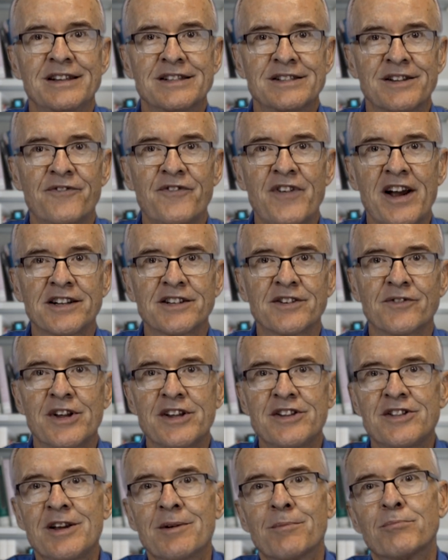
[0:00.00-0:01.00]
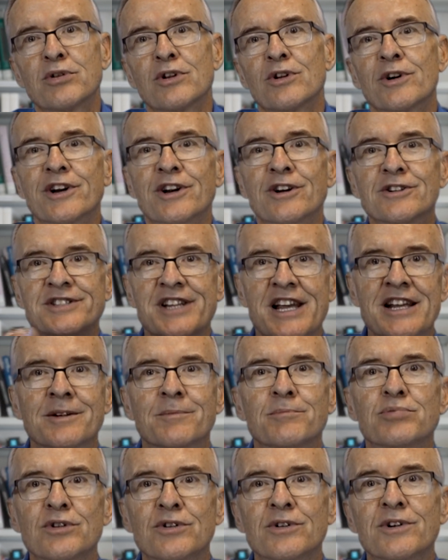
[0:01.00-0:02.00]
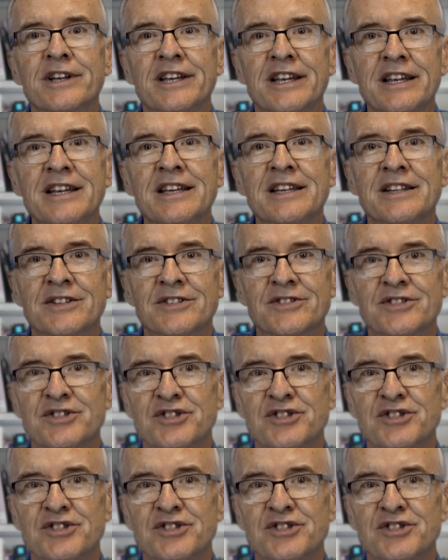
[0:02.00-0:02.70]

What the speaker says: is effectively the employers' and employees'